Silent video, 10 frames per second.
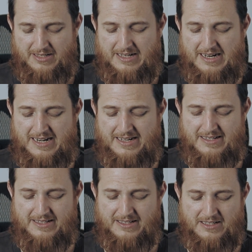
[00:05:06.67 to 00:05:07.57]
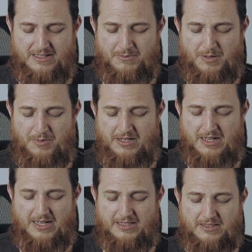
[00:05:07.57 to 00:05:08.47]
and maybe
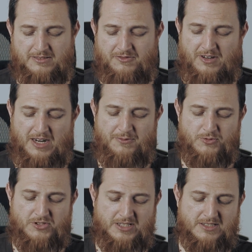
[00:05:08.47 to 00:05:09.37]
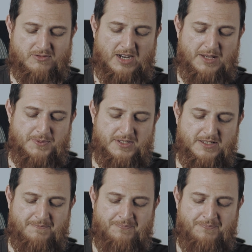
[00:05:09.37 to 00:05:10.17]
like 5 to 6 swipes